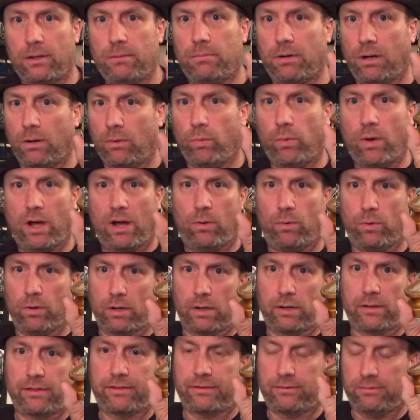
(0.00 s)
but well
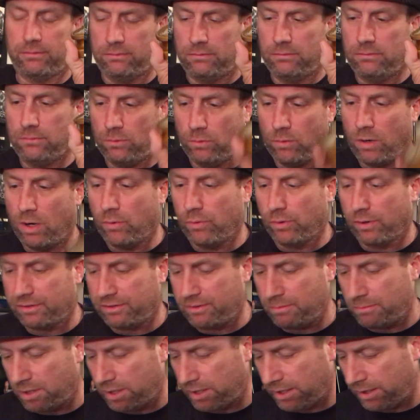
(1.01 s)
worth
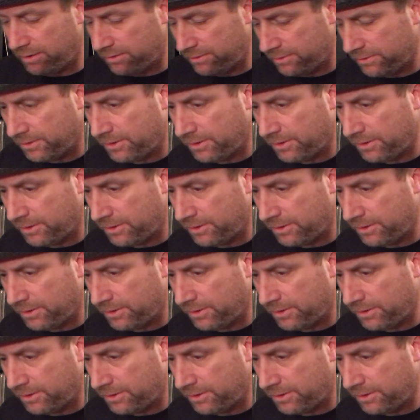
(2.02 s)
the money.